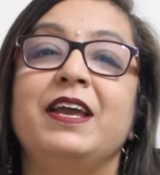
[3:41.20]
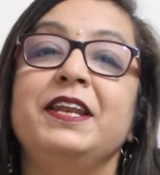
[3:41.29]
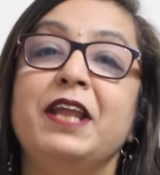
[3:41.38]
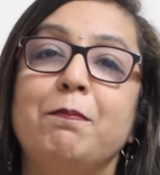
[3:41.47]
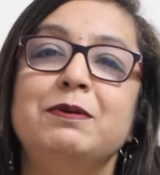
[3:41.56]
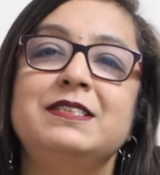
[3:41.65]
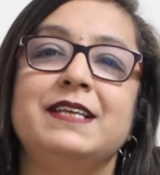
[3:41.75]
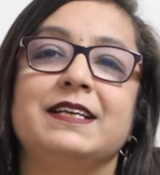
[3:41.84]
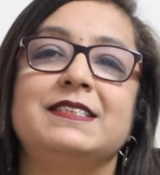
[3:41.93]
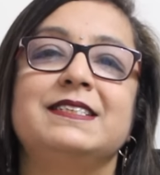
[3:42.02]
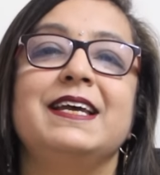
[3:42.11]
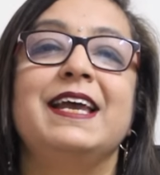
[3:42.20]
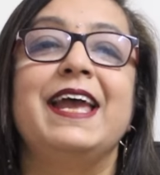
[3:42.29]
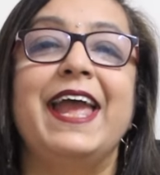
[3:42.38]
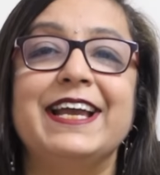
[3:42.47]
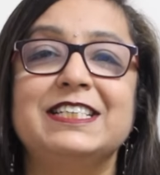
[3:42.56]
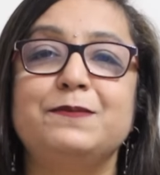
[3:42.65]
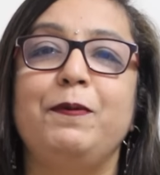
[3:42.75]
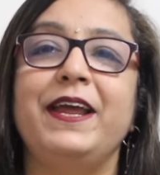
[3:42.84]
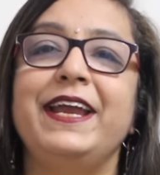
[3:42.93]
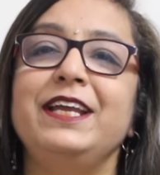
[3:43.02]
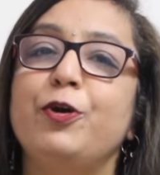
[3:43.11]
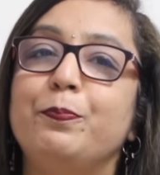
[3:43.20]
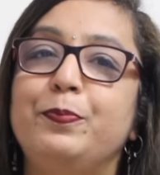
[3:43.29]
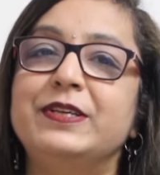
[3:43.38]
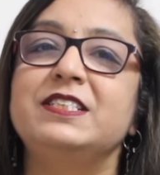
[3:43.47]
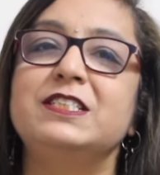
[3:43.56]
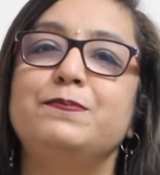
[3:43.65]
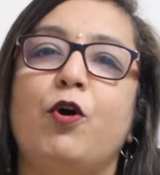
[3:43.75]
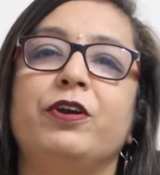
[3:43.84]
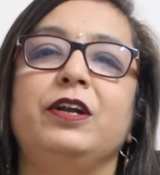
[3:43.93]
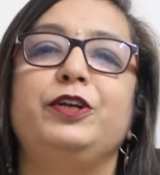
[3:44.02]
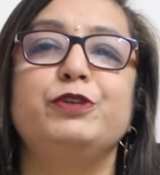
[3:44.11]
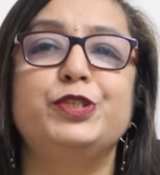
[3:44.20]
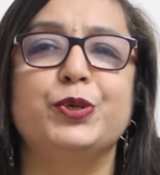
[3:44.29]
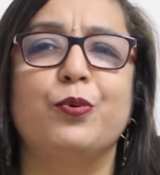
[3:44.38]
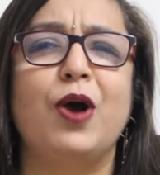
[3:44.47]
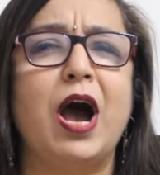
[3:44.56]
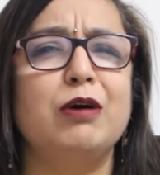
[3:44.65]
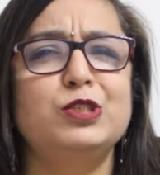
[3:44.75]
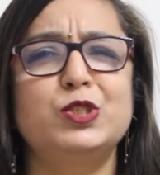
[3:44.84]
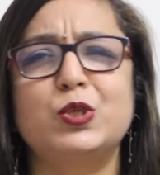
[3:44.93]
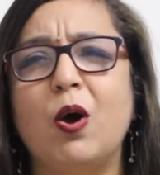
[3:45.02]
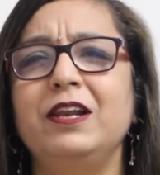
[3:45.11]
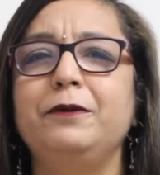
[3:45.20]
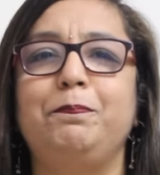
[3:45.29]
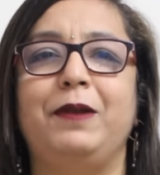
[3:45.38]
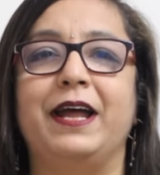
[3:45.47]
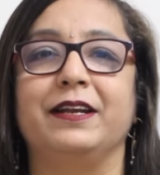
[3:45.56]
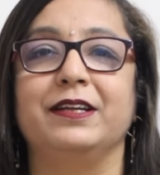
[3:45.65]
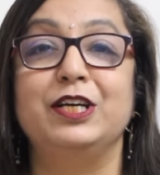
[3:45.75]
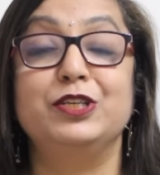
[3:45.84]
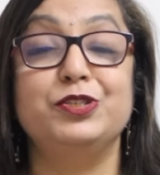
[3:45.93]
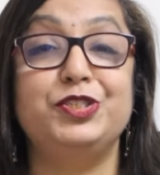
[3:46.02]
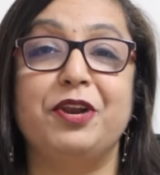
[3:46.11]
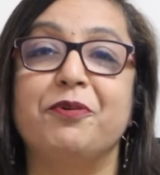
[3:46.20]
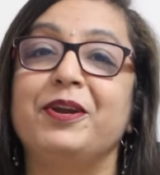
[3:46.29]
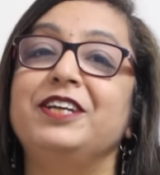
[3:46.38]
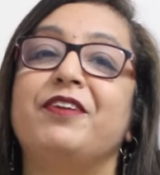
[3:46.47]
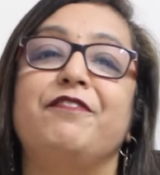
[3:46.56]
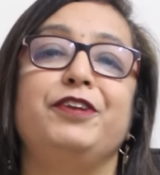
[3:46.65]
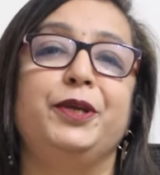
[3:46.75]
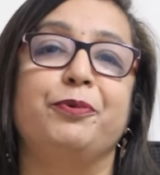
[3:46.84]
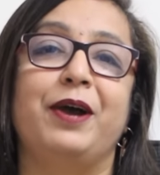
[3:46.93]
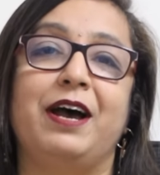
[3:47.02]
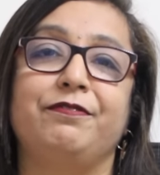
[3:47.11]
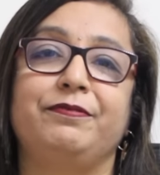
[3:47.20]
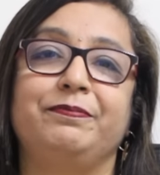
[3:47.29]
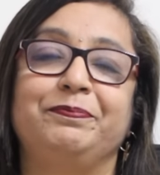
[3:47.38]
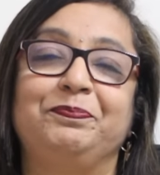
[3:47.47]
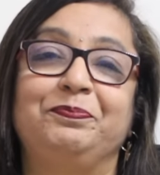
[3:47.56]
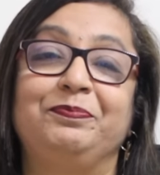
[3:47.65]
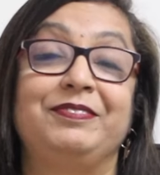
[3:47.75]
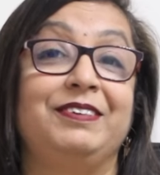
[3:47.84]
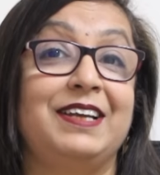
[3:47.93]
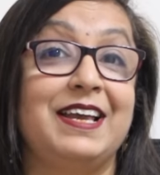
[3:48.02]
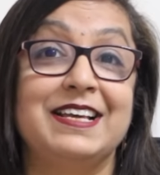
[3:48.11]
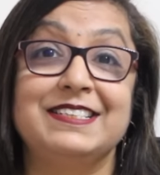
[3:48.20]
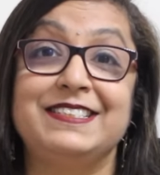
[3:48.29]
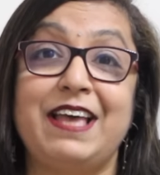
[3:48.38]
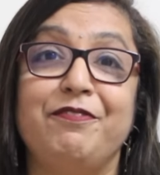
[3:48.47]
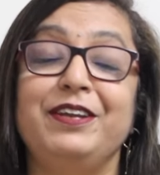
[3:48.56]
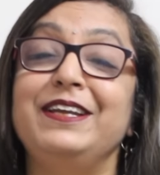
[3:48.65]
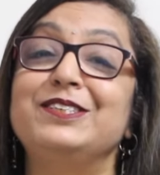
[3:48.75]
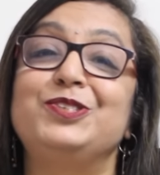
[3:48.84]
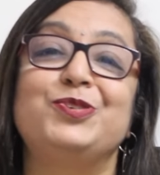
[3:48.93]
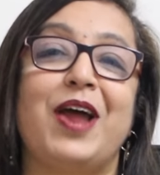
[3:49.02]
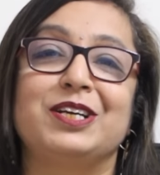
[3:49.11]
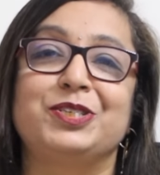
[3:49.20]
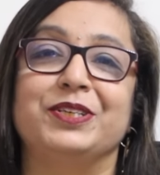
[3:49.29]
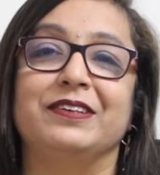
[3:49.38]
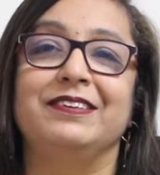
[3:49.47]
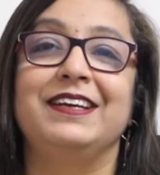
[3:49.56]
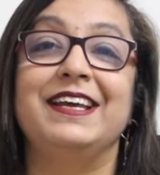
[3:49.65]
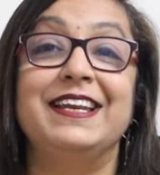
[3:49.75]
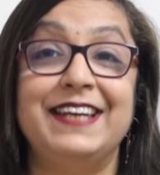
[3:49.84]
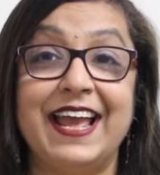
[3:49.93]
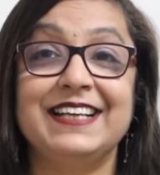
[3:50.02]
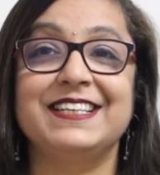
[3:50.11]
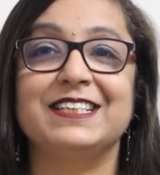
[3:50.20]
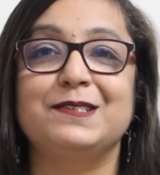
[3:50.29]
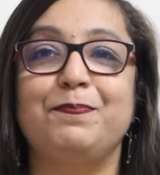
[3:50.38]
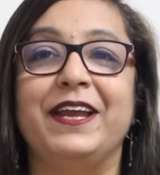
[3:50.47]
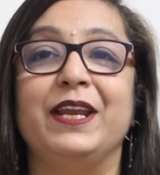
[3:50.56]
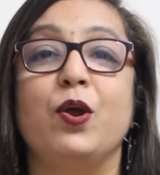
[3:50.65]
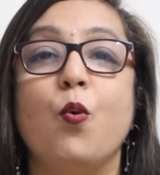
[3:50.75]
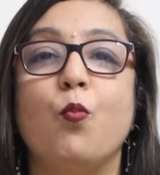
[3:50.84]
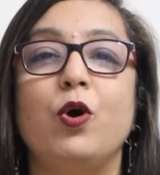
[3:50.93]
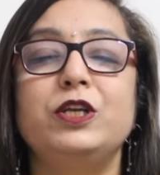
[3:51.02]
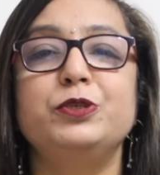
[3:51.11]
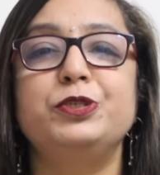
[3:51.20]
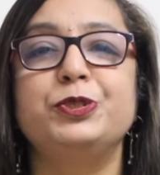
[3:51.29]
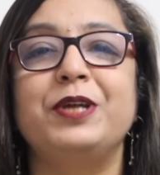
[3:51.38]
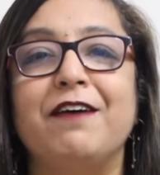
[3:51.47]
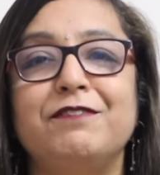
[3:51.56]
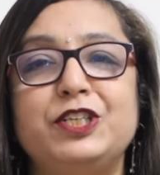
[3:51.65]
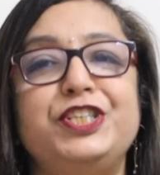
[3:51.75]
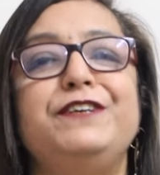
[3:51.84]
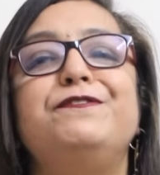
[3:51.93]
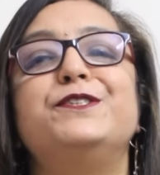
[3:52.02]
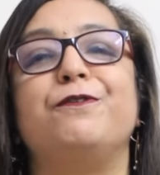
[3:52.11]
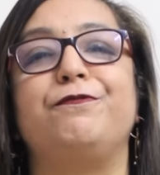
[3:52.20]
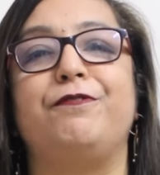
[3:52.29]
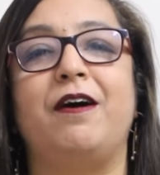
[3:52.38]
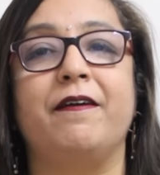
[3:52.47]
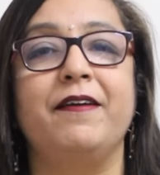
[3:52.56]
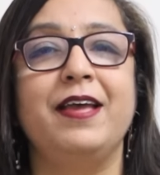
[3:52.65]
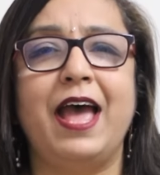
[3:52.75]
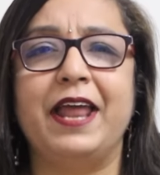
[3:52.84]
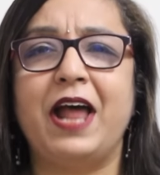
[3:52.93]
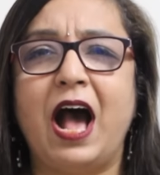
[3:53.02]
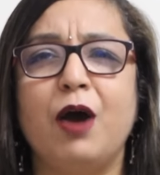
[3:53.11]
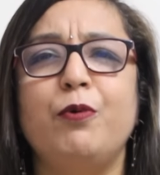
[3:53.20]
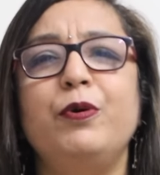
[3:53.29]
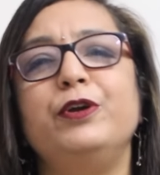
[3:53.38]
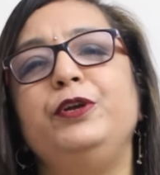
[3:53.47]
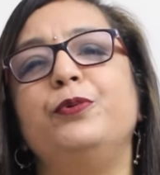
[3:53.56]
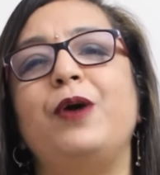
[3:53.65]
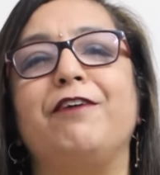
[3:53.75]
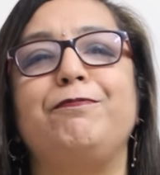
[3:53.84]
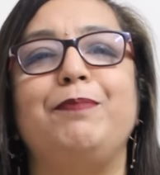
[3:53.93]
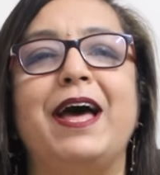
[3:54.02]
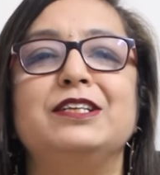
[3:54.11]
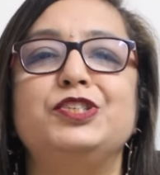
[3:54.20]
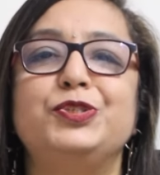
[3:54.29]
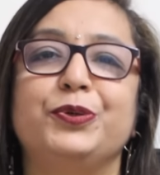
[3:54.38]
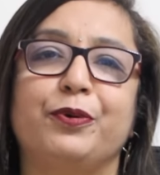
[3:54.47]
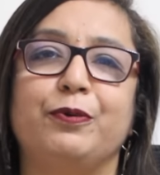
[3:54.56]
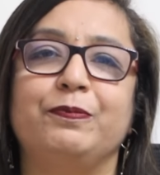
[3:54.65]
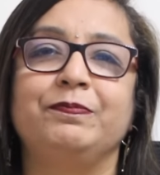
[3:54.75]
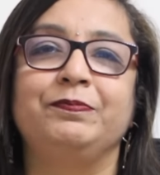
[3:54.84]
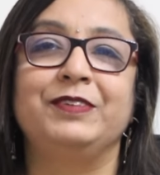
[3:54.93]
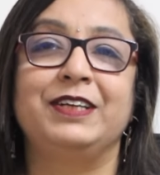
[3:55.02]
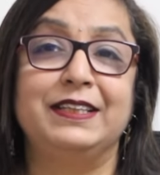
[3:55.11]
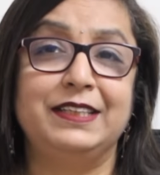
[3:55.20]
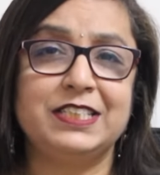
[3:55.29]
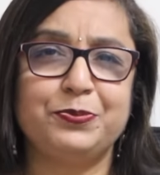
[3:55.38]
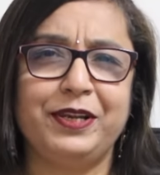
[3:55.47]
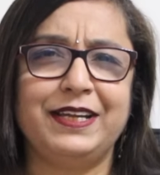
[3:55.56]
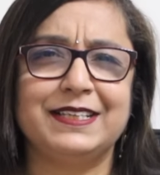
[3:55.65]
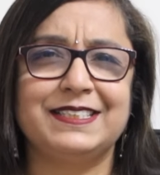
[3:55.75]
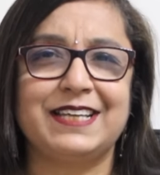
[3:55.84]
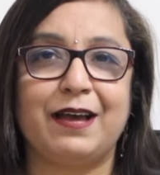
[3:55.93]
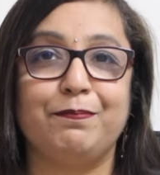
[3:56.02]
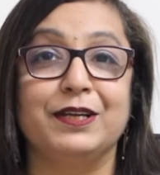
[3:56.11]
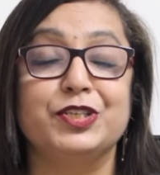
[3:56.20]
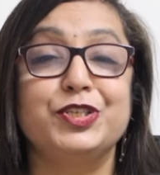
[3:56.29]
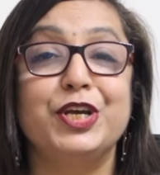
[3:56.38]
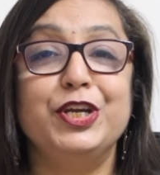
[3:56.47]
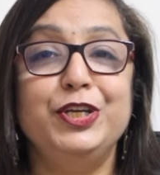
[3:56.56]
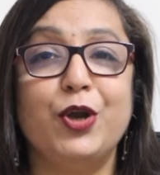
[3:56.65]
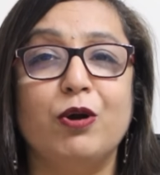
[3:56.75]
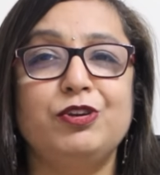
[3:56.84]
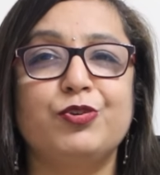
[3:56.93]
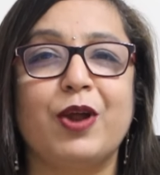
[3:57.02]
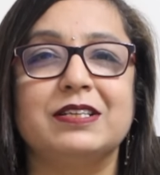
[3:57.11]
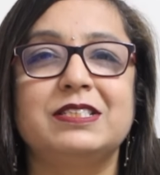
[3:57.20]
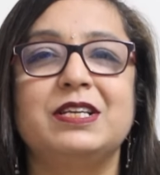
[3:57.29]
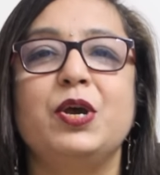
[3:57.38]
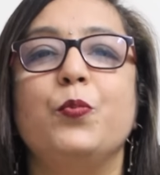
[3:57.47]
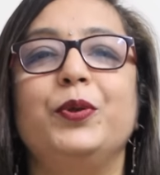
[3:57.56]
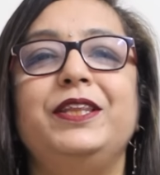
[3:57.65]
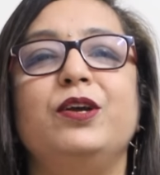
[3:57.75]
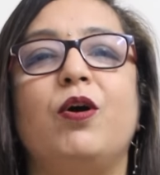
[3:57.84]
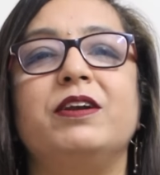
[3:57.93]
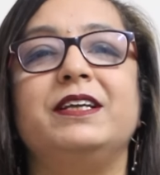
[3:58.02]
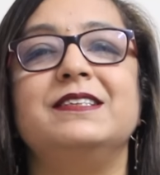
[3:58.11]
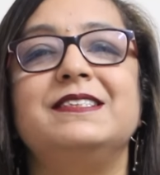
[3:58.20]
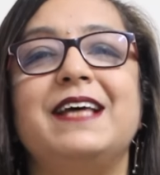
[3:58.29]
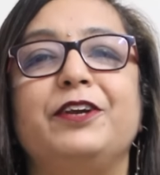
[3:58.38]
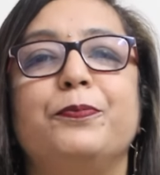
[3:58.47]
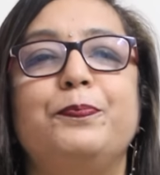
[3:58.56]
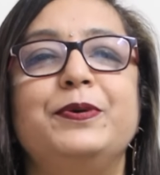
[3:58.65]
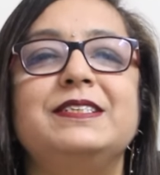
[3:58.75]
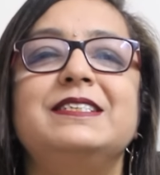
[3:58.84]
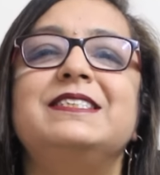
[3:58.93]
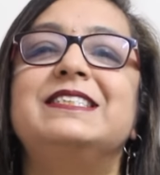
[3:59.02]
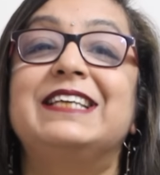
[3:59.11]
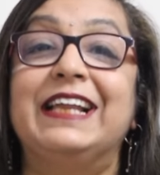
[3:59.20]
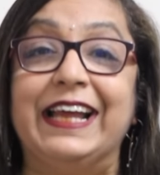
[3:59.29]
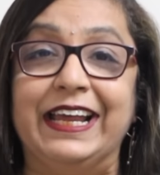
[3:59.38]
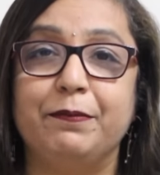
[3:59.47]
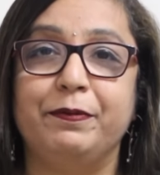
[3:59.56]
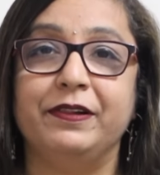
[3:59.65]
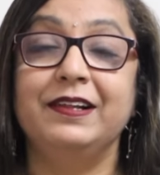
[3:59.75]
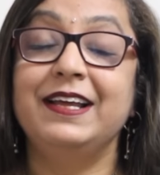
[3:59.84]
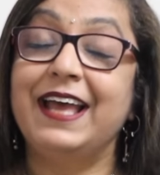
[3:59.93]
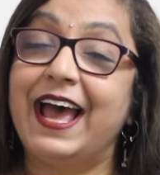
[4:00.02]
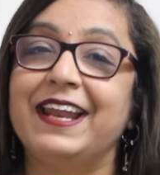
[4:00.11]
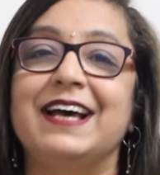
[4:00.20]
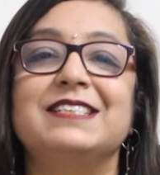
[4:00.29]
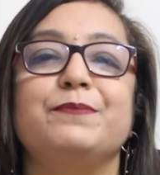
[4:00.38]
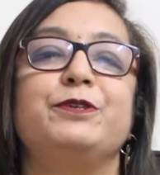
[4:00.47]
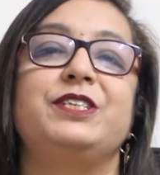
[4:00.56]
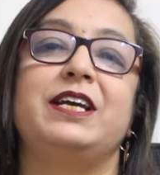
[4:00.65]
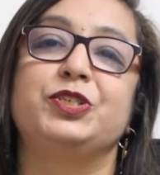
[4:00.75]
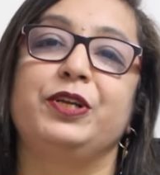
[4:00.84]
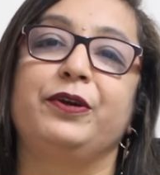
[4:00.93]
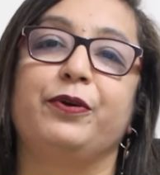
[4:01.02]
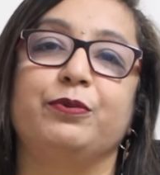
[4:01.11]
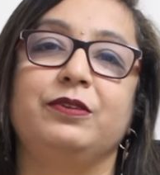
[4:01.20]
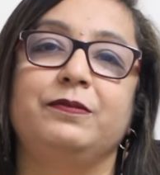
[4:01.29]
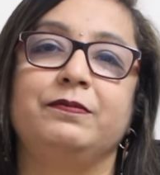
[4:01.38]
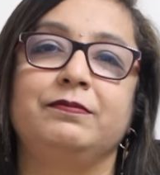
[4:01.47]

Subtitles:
Number 6, explain your business model to show how solid plan to generate revenue you have. 7 is traction. Next, explain what you should have achieved so far and how you have plans to grow. This will establish your trust with the audience that your business is scalable and has a potential growth.